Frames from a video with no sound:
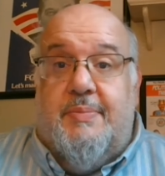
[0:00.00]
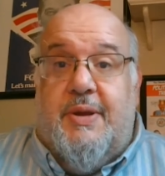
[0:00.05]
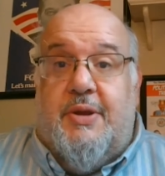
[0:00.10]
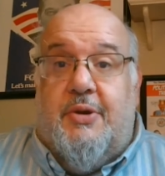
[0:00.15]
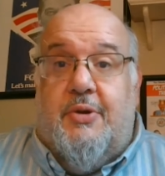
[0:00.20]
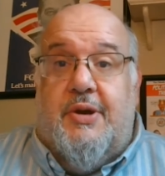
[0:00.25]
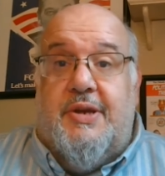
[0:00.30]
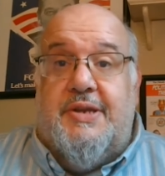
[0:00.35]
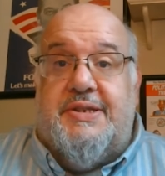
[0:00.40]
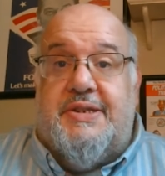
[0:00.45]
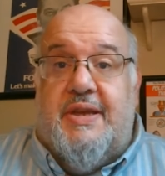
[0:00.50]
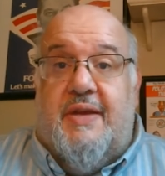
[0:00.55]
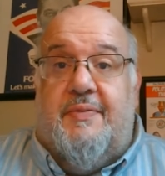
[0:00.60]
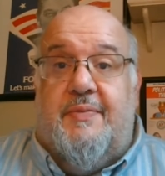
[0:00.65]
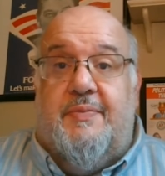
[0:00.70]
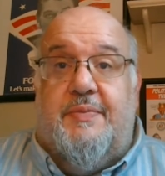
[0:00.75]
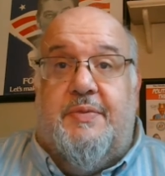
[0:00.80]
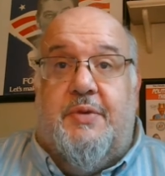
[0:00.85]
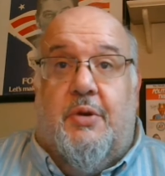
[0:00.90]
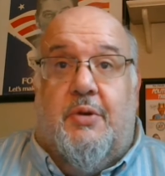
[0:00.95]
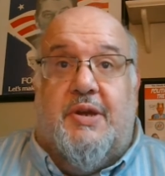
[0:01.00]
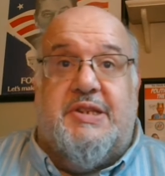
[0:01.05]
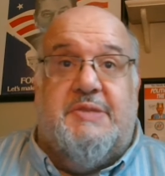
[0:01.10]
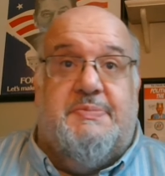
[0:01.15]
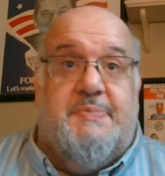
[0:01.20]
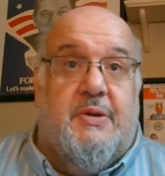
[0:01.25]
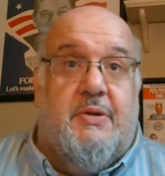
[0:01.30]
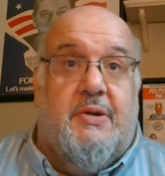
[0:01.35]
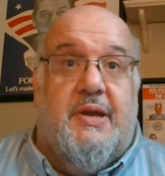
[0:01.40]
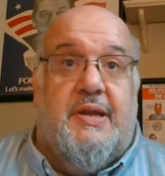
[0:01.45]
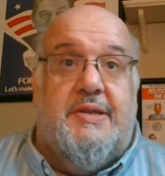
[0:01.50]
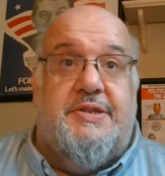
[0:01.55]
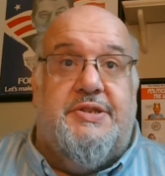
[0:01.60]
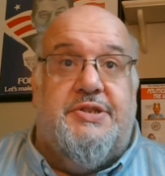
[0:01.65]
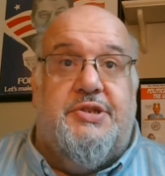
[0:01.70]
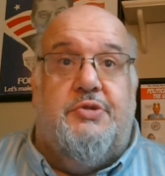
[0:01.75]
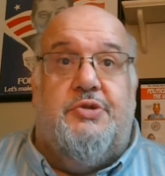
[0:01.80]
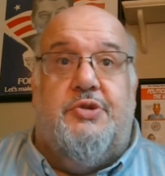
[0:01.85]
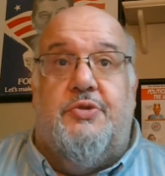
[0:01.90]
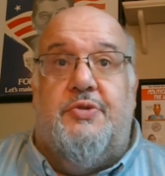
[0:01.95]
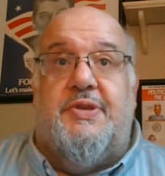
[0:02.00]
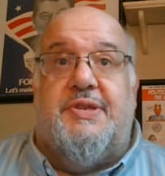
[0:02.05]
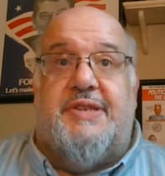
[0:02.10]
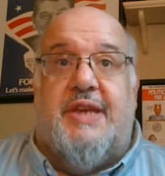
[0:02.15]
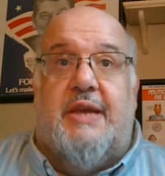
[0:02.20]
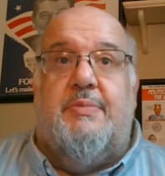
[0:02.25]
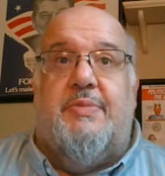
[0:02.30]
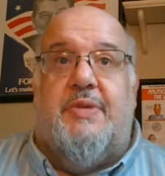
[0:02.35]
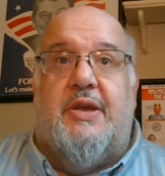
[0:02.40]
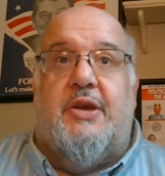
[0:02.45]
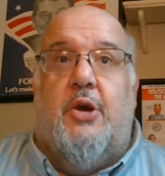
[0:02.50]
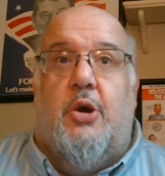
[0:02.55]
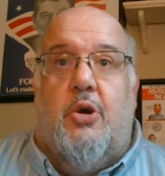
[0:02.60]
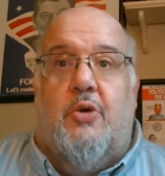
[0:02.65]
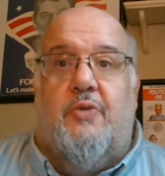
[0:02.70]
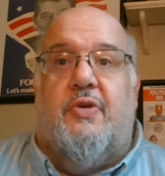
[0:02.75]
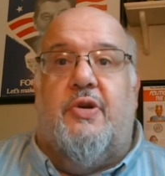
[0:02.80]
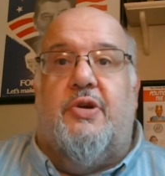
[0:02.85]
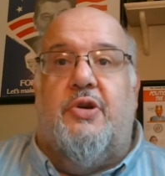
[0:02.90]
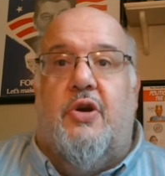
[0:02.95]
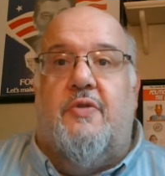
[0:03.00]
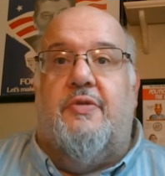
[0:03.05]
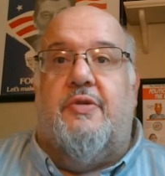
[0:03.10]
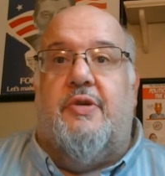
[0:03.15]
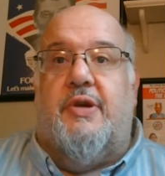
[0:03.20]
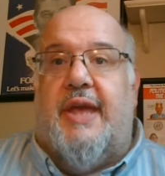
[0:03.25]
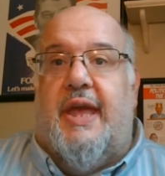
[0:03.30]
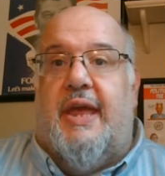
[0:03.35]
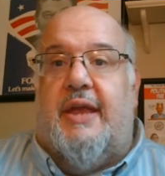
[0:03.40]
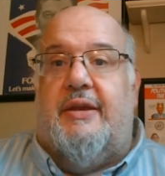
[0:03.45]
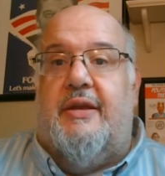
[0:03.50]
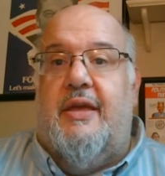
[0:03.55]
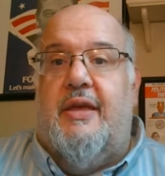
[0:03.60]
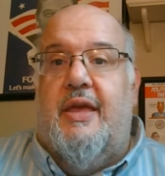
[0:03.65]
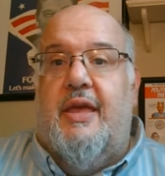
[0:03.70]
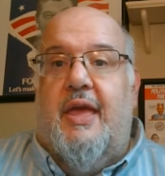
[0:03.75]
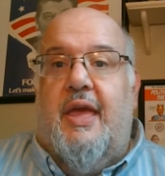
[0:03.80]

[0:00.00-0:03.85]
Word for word: Because if you're experienced, you do the same thing over and over again,